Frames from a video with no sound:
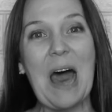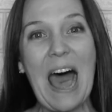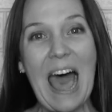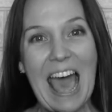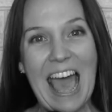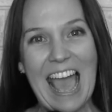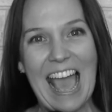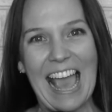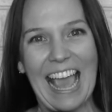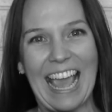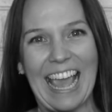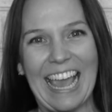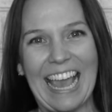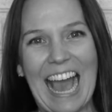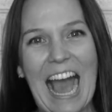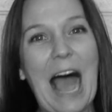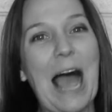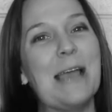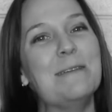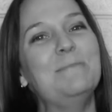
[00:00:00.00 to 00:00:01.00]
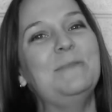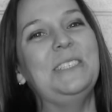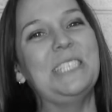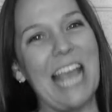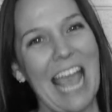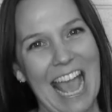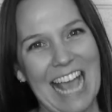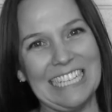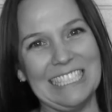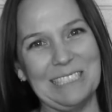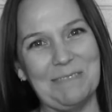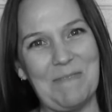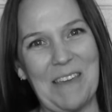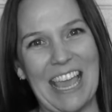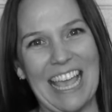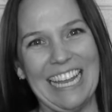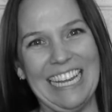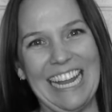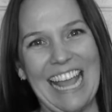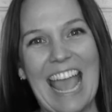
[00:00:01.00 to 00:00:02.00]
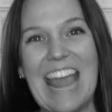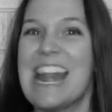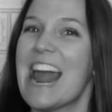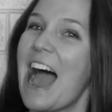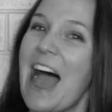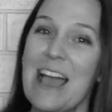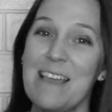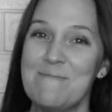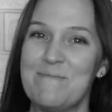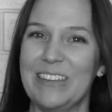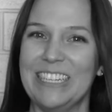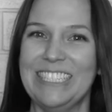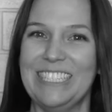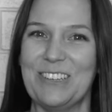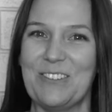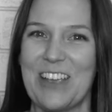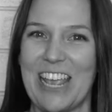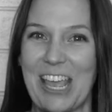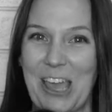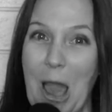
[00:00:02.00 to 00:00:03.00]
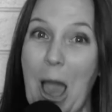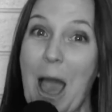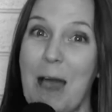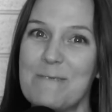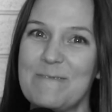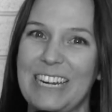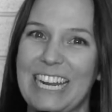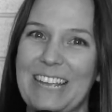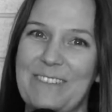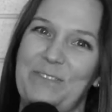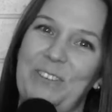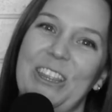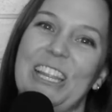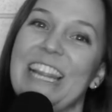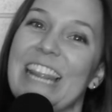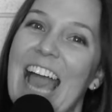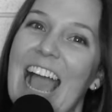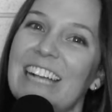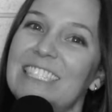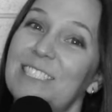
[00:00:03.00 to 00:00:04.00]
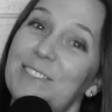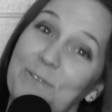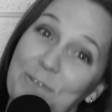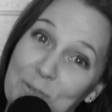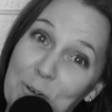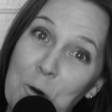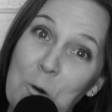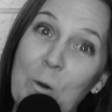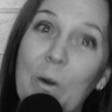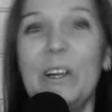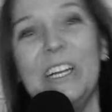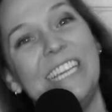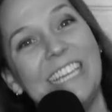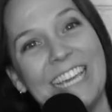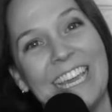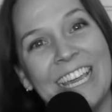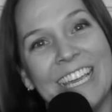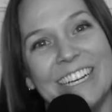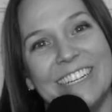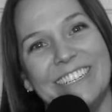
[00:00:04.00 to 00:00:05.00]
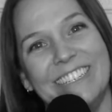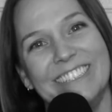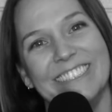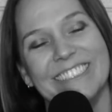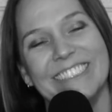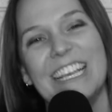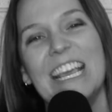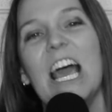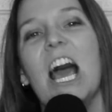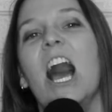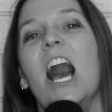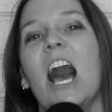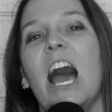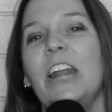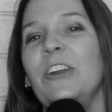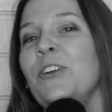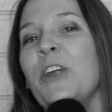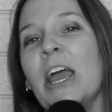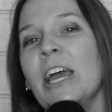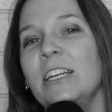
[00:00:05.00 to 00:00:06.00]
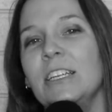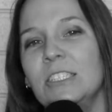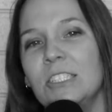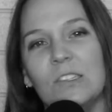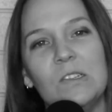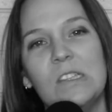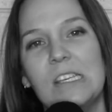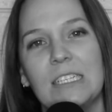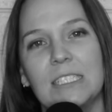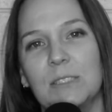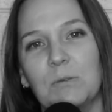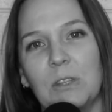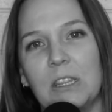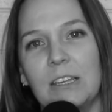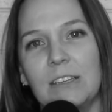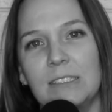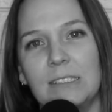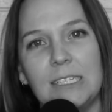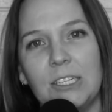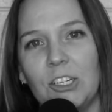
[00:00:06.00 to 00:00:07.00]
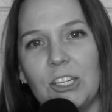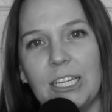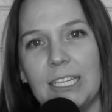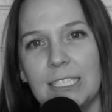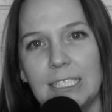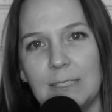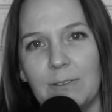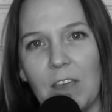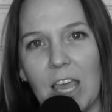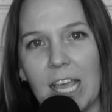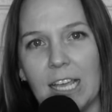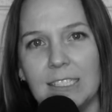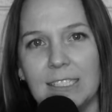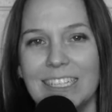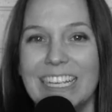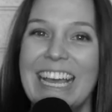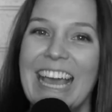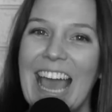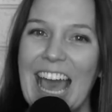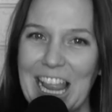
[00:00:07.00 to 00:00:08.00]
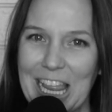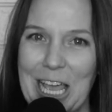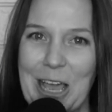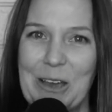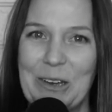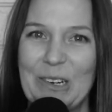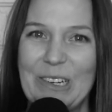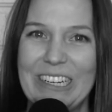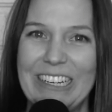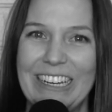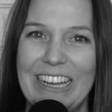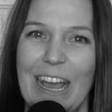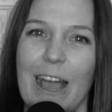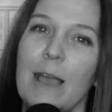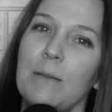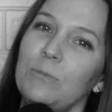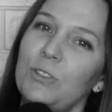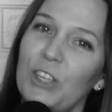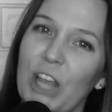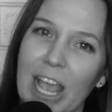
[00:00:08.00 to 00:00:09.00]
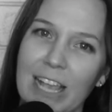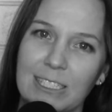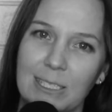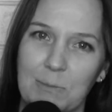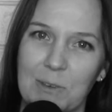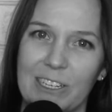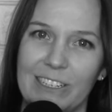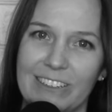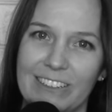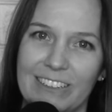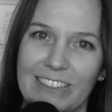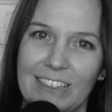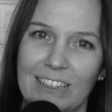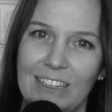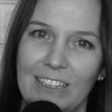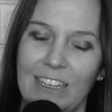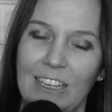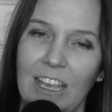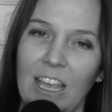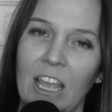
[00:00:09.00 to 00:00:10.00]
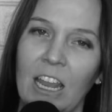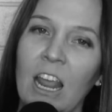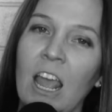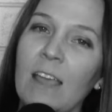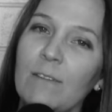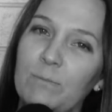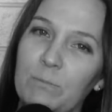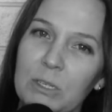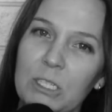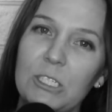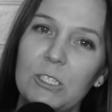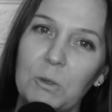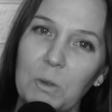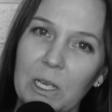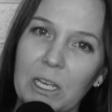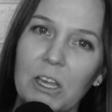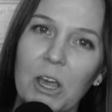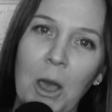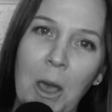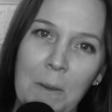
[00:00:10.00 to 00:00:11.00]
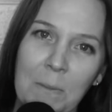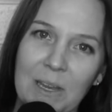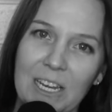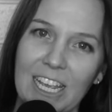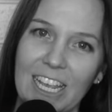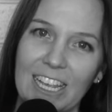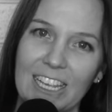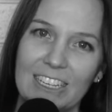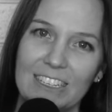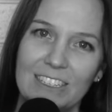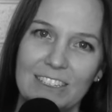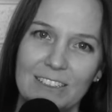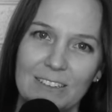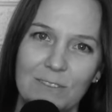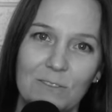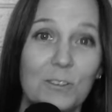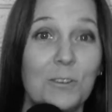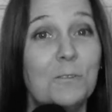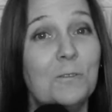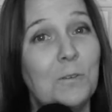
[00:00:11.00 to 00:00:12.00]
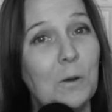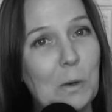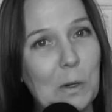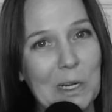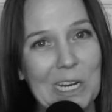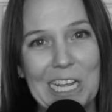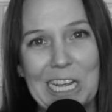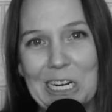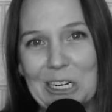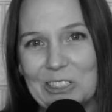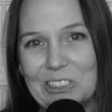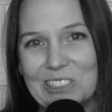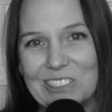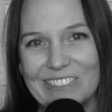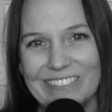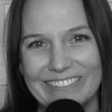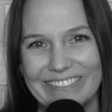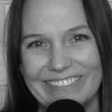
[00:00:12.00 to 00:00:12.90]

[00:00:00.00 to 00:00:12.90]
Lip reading: hi, I'm Jasmine, and I've been doing comedy for the last 4 years. I don't know how to do this with a serious face. Hello, I'm Jasmine, and I've been doing comedy for 4 years.